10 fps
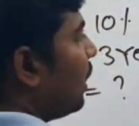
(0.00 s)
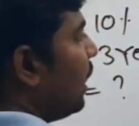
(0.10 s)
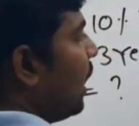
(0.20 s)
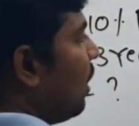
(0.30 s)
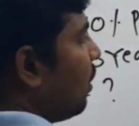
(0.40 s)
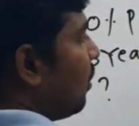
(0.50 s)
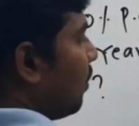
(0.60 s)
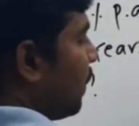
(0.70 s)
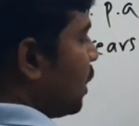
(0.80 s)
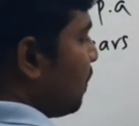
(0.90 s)
here
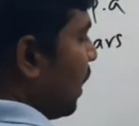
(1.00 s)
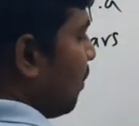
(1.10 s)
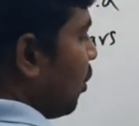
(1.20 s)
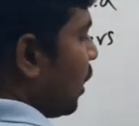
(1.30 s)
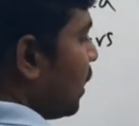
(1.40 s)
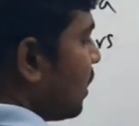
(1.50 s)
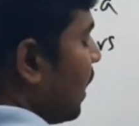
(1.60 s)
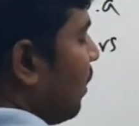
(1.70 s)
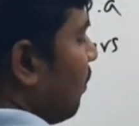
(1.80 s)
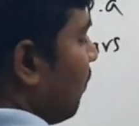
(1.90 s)
principal amount is
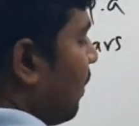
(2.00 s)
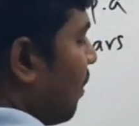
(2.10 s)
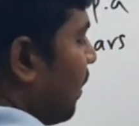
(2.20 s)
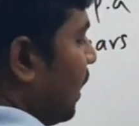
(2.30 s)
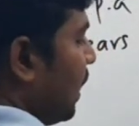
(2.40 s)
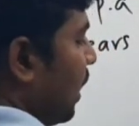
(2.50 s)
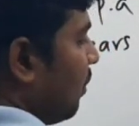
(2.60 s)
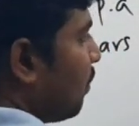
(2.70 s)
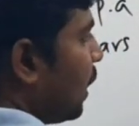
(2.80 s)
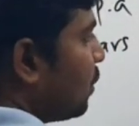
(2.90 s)
10 for 1
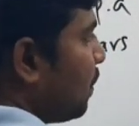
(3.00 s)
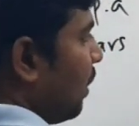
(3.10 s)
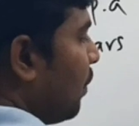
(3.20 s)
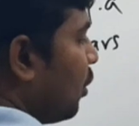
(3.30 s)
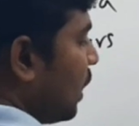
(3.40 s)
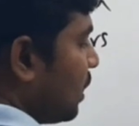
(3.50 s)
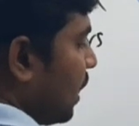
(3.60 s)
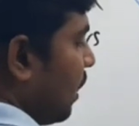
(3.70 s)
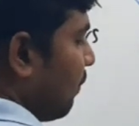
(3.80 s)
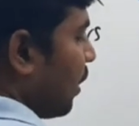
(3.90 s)
year, principal amount is
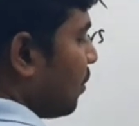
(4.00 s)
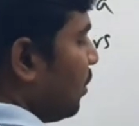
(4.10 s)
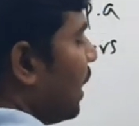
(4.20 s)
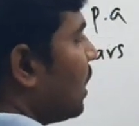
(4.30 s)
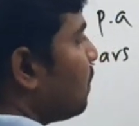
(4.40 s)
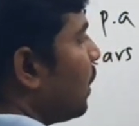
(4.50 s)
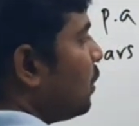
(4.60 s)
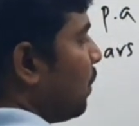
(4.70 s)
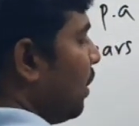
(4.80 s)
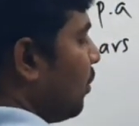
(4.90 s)
10 for 2 years,
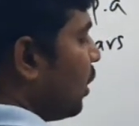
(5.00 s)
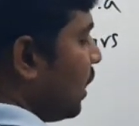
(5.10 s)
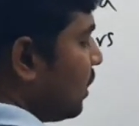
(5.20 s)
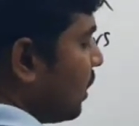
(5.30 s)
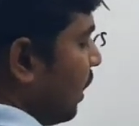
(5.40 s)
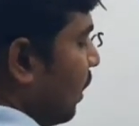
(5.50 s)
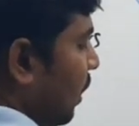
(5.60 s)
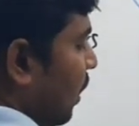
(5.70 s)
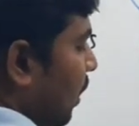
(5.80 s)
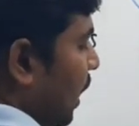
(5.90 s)
principal amount is
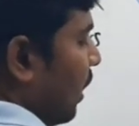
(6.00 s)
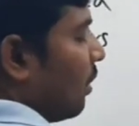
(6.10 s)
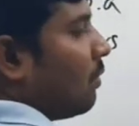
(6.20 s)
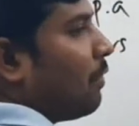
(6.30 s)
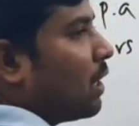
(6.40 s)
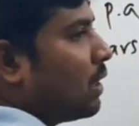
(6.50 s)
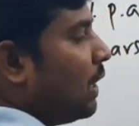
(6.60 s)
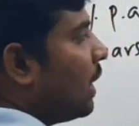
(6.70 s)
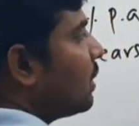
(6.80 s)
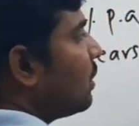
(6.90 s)
10 for 3
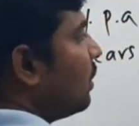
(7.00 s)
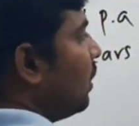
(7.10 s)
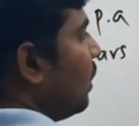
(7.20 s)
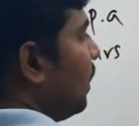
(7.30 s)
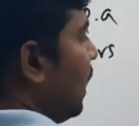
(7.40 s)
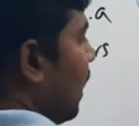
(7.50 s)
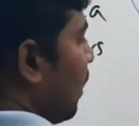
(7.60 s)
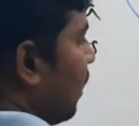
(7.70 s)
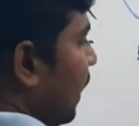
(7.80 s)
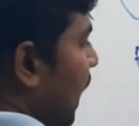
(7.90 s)
years.
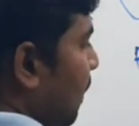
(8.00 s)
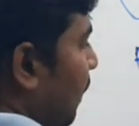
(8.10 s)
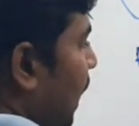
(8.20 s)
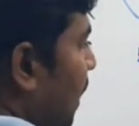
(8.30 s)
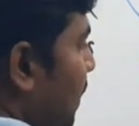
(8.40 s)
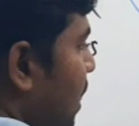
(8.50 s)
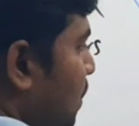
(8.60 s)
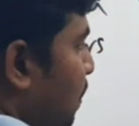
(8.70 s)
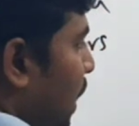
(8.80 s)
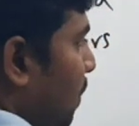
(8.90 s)
Here A
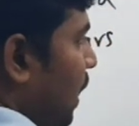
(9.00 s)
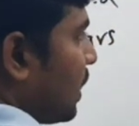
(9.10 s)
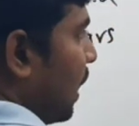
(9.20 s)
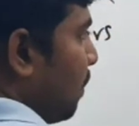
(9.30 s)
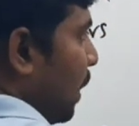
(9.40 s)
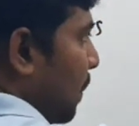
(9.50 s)
means P plus I